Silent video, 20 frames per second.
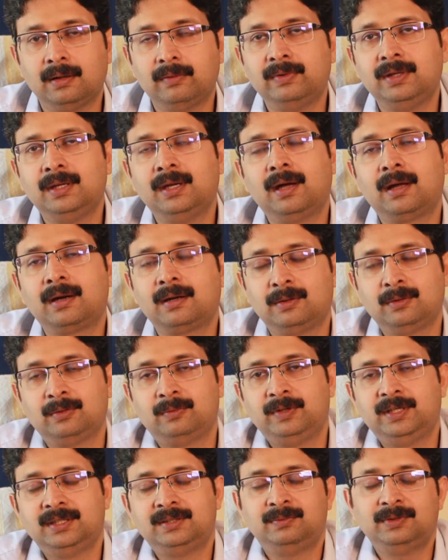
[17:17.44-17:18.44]
We have
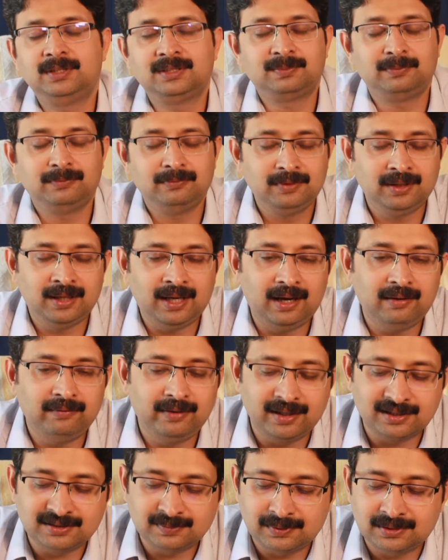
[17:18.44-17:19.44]

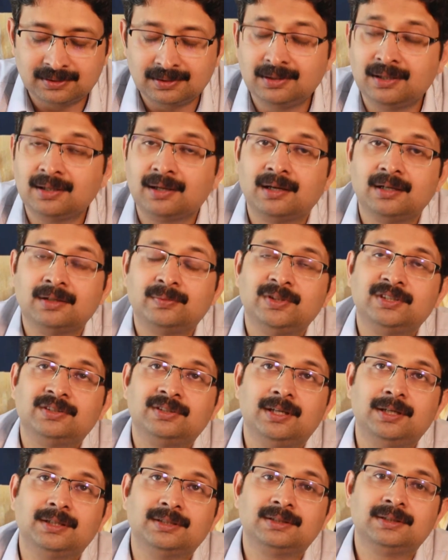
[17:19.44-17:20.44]
an expression in English which
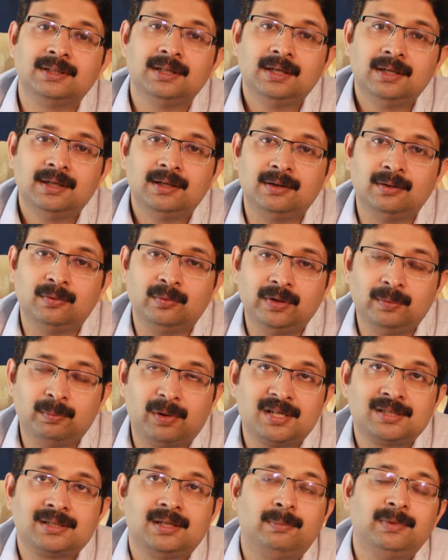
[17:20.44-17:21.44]
says, we
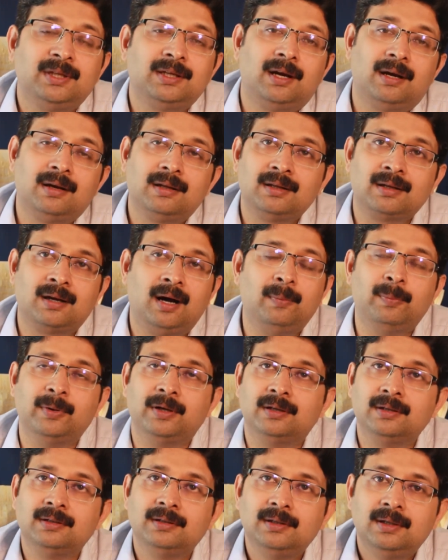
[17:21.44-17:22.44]
brush something under the
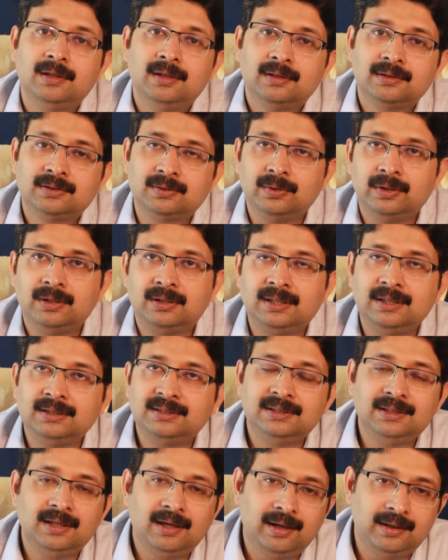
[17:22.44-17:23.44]
carpet. So in
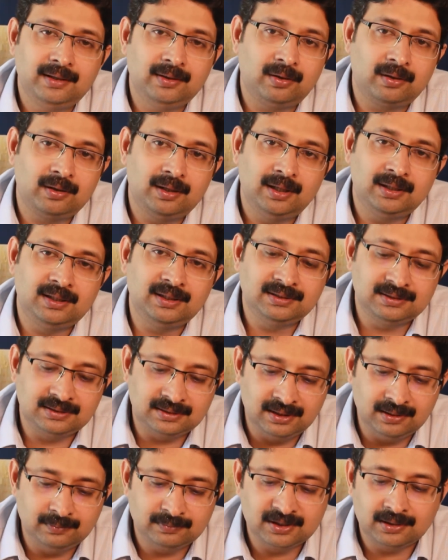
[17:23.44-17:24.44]
TCI or in a
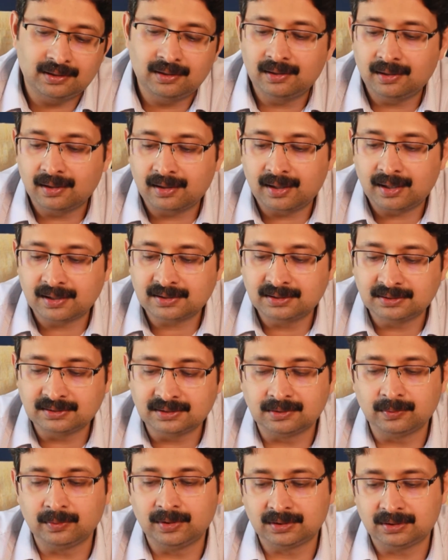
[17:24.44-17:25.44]
team-centered interaction
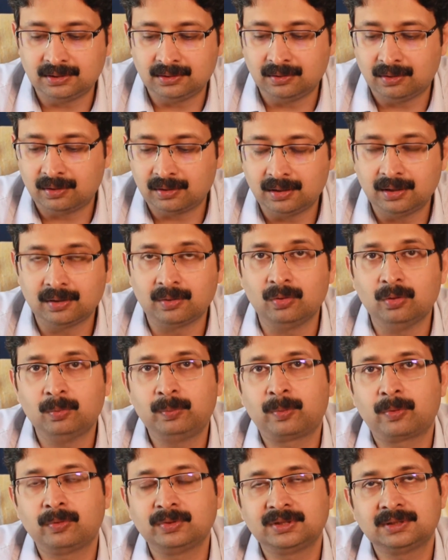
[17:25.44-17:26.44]
situation or in a group
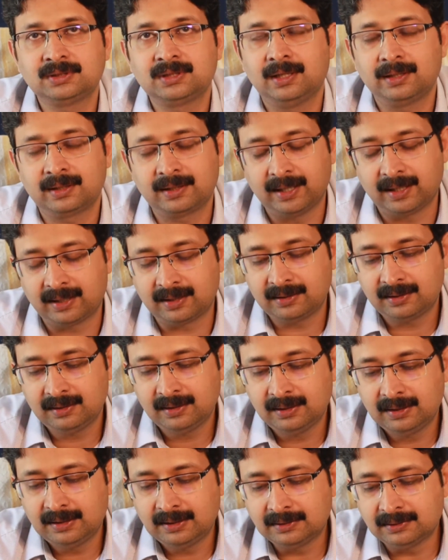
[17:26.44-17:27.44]
process like that,
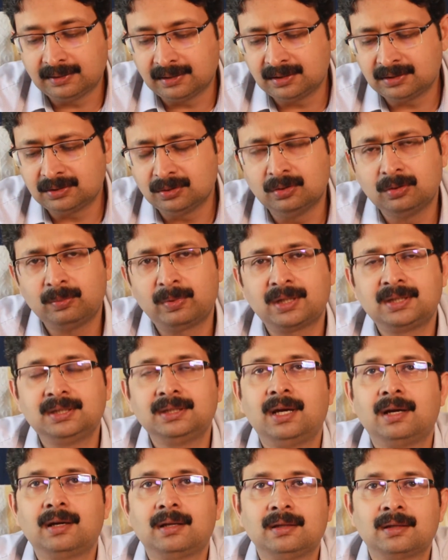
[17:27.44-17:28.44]
there is no
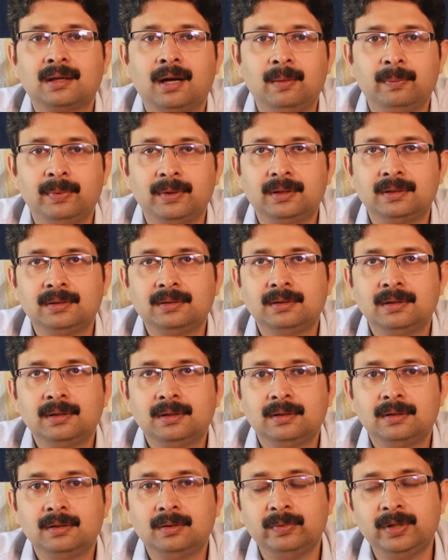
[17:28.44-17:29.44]
brushing under the carpet.
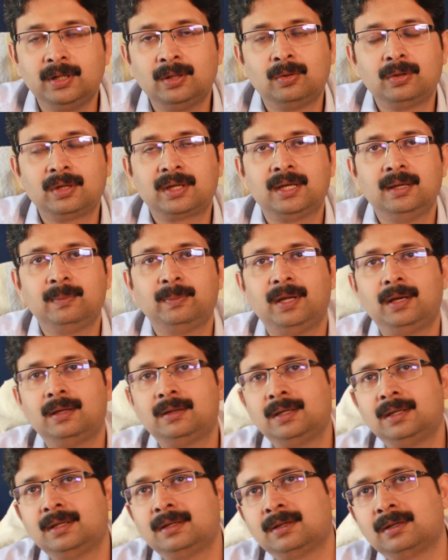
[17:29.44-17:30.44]
Now, we don't keep
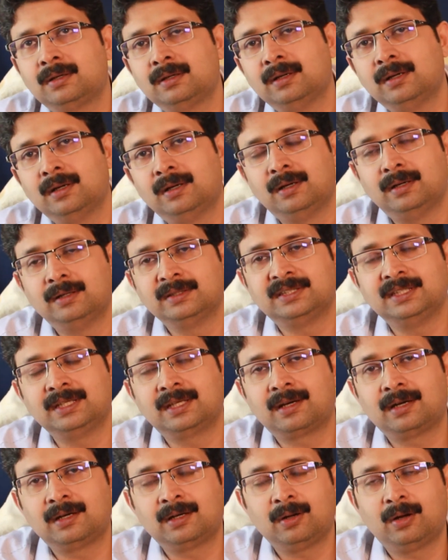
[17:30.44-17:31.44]
anything
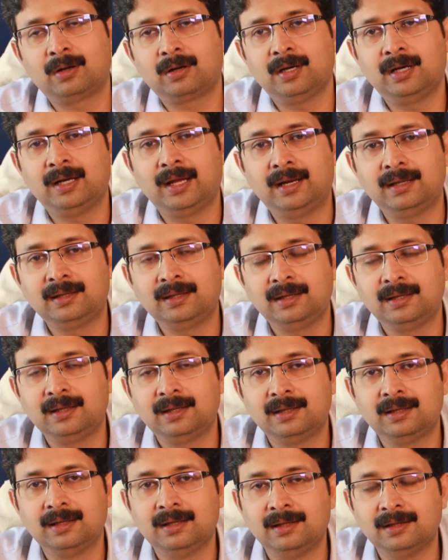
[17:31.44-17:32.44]
secret or
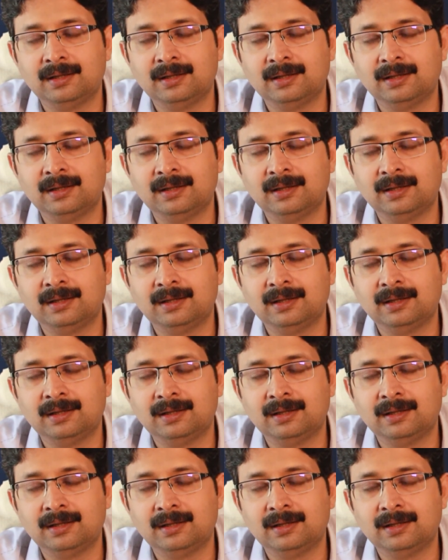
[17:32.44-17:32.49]
anything